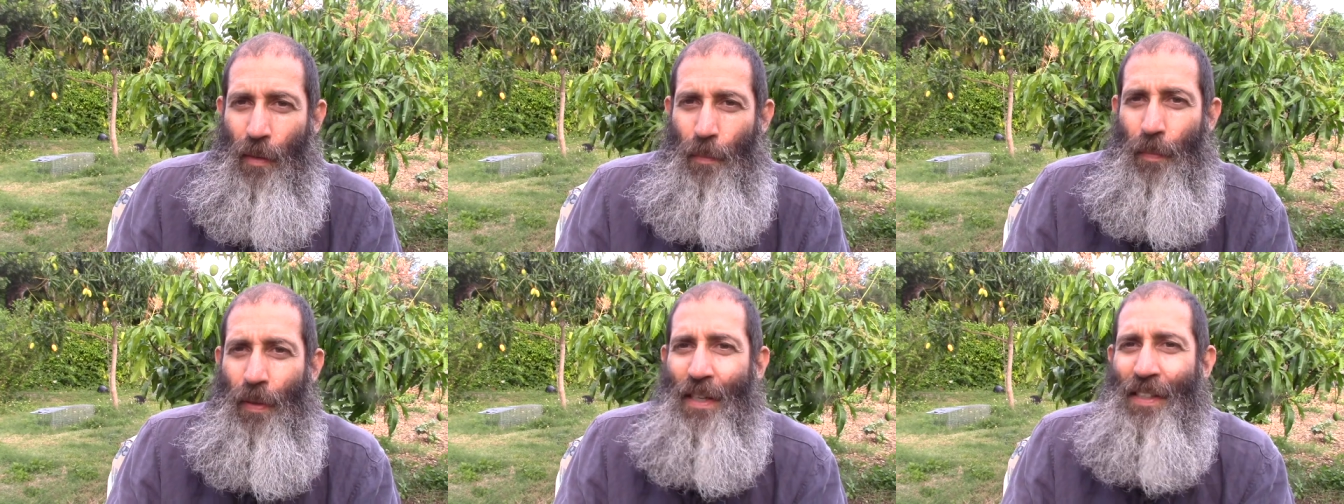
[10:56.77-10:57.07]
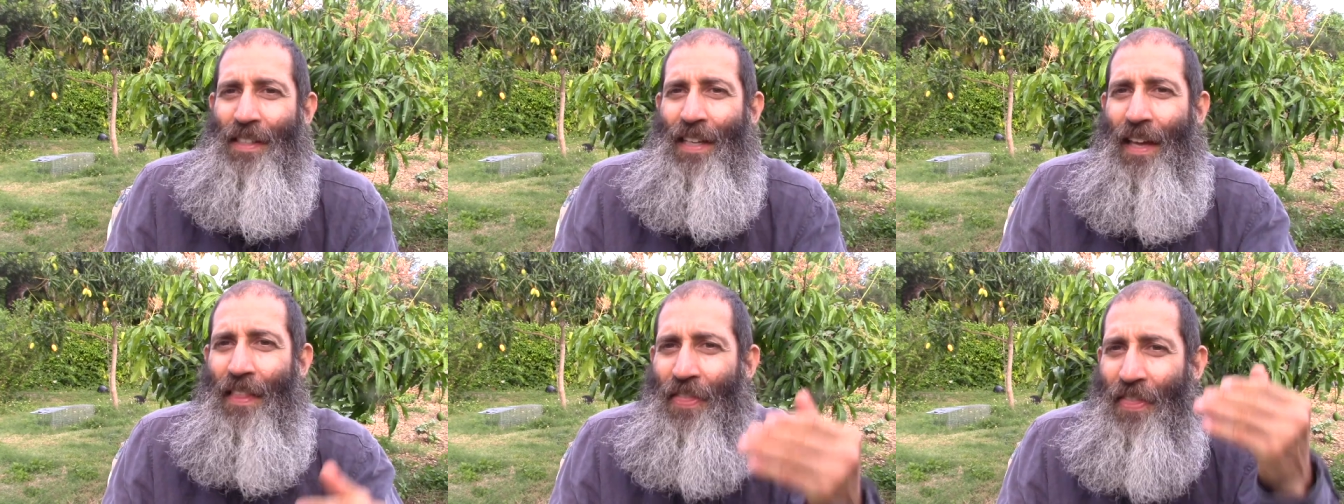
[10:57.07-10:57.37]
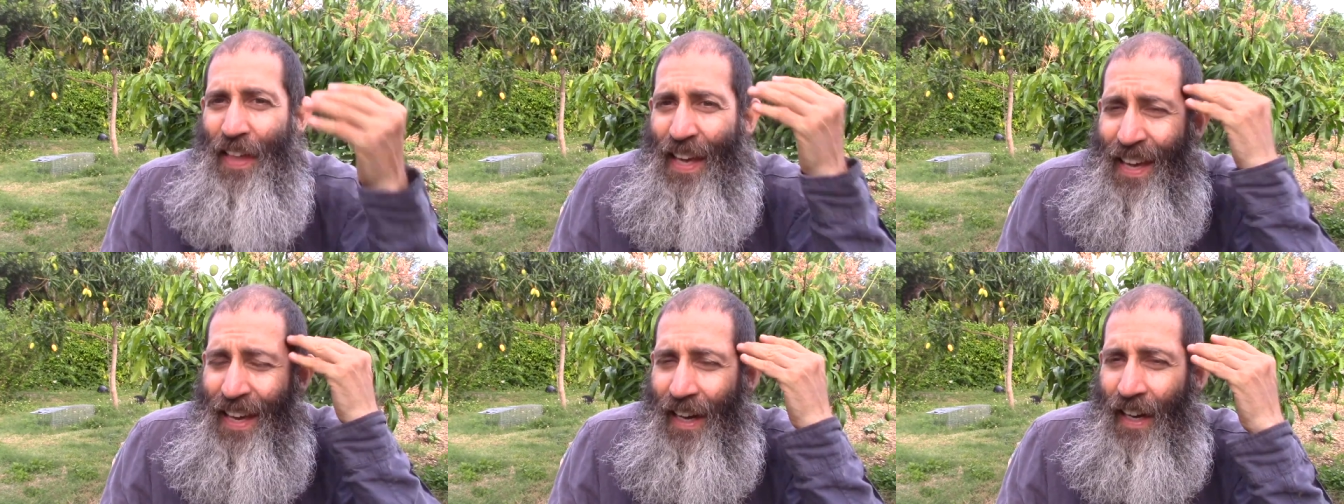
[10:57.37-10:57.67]
Because I
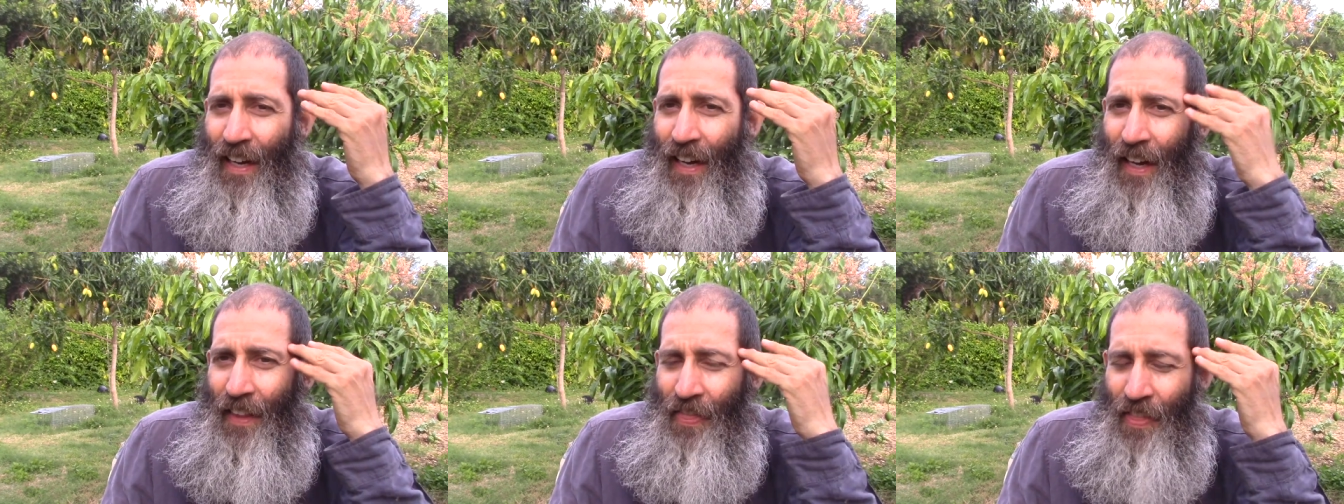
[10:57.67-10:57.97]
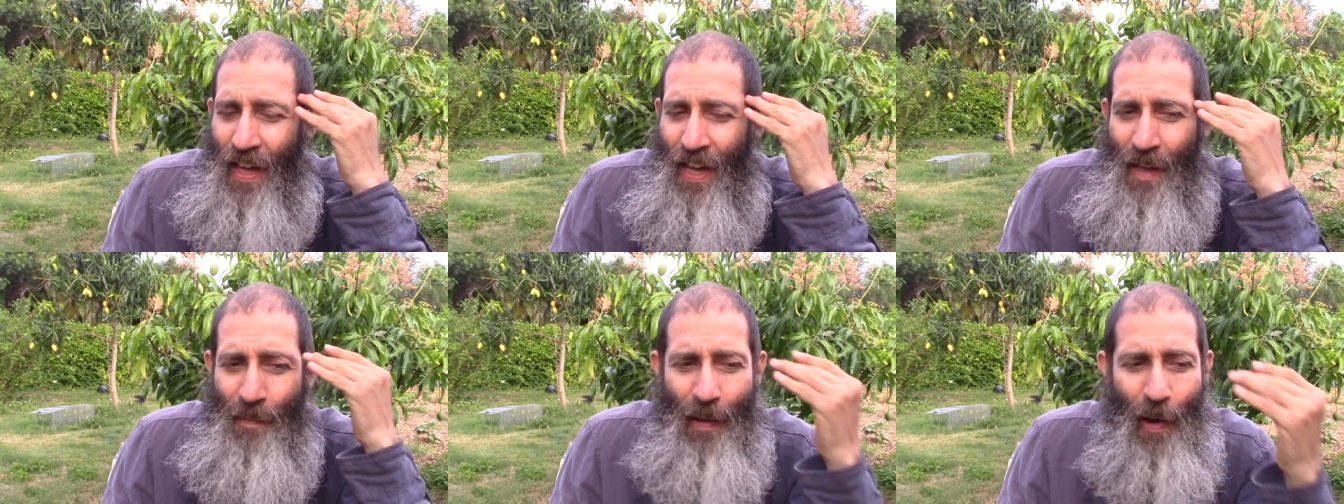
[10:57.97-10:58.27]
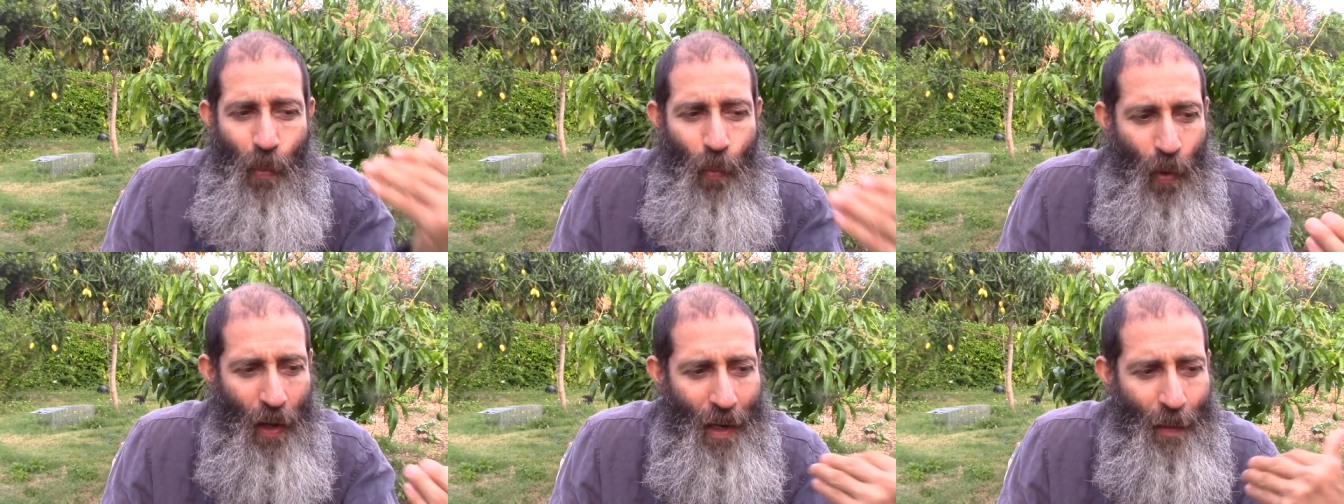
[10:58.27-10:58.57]
think, I think
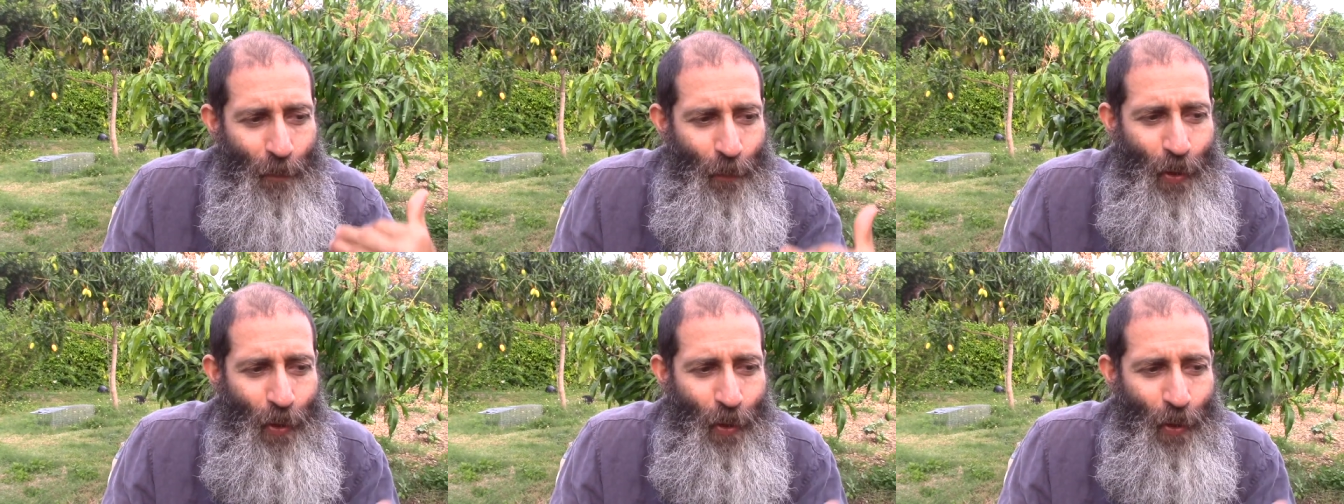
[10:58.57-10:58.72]
about what I'm